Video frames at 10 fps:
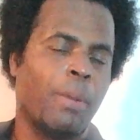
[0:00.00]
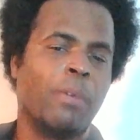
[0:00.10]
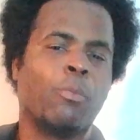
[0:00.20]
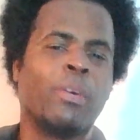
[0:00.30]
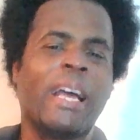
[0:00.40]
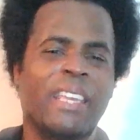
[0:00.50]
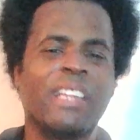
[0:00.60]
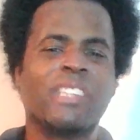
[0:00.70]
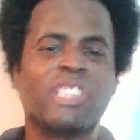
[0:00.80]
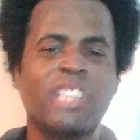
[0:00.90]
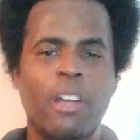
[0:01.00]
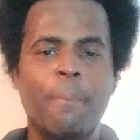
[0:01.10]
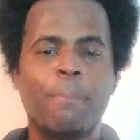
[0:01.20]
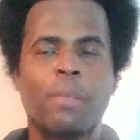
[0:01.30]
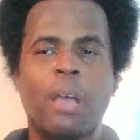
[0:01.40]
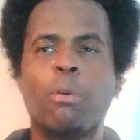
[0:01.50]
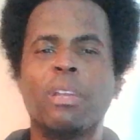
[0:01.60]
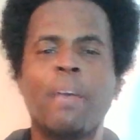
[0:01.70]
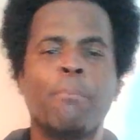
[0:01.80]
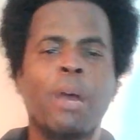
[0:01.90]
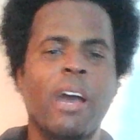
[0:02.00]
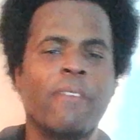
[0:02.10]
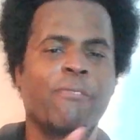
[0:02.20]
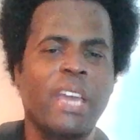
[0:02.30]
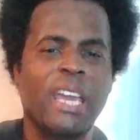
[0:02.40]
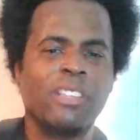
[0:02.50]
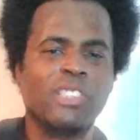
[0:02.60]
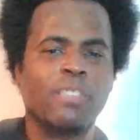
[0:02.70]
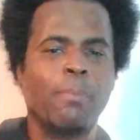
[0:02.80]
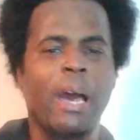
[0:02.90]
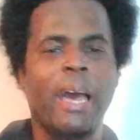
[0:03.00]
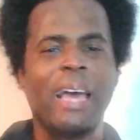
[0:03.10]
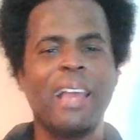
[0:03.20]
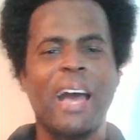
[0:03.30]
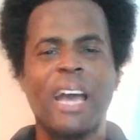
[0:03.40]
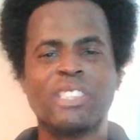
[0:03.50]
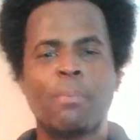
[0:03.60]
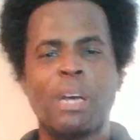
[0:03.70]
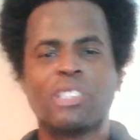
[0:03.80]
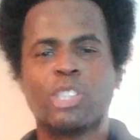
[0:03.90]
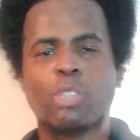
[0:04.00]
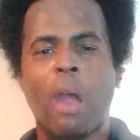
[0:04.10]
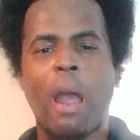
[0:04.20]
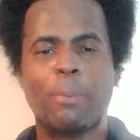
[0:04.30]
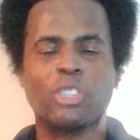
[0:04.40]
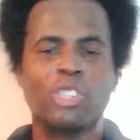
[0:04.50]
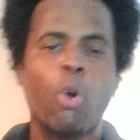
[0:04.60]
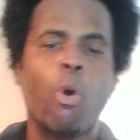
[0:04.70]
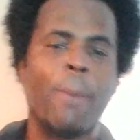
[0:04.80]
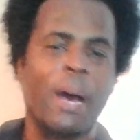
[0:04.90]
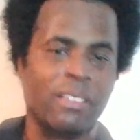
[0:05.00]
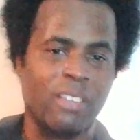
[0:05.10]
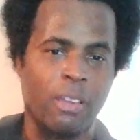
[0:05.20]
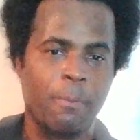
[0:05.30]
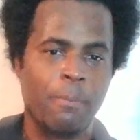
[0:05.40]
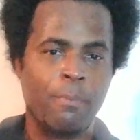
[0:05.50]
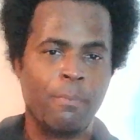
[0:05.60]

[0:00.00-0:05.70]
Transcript: but when I get it set up, I will let my fans, my allies, and my subscribers know about that.